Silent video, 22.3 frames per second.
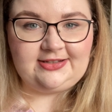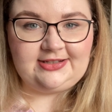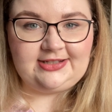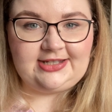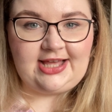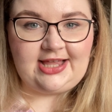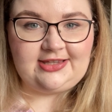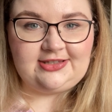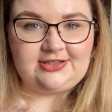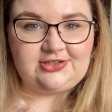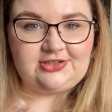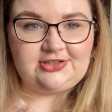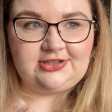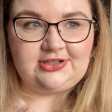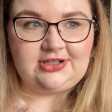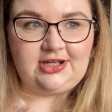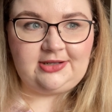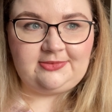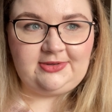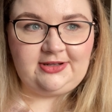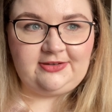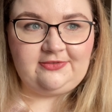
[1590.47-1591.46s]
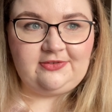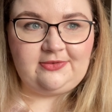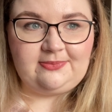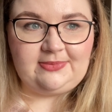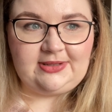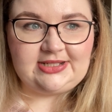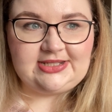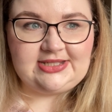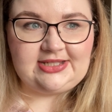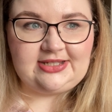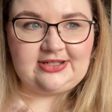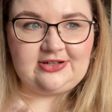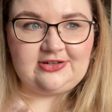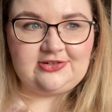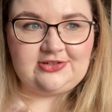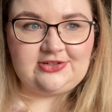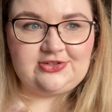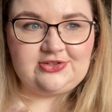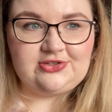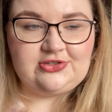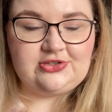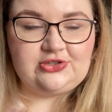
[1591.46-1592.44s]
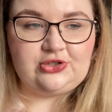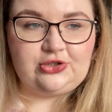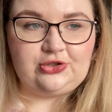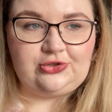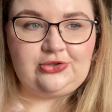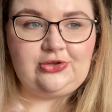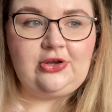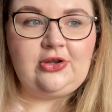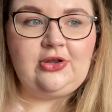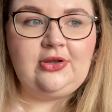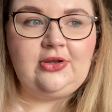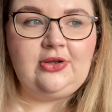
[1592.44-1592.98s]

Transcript: calendar coming from Pixie Yarn soon,